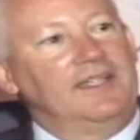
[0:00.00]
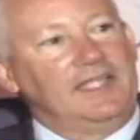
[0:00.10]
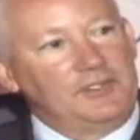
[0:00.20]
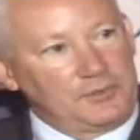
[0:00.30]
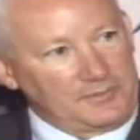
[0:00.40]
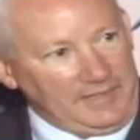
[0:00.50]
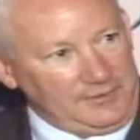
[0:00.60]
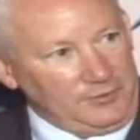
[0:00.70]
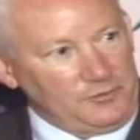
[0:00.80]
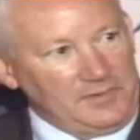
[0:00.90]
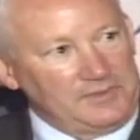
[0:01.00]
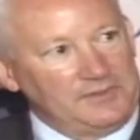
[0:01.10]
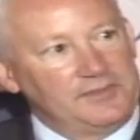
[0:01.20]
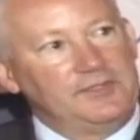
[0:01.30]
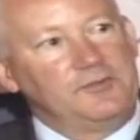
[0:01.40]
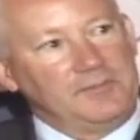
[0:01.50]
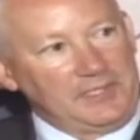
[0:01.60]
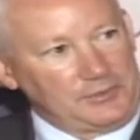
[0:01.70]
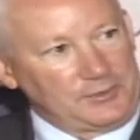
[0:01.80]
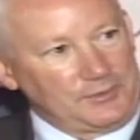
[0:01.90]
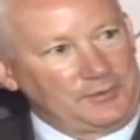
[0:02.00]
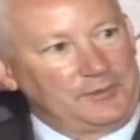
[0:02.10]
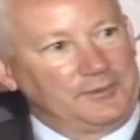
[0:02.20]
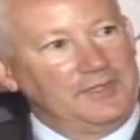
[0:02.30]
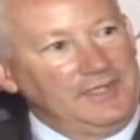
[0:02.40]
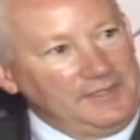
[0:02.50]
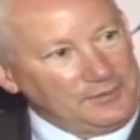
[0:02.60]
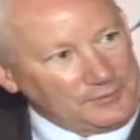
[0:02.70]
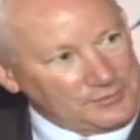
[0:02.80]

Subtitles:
integrate those businesses, make sure they're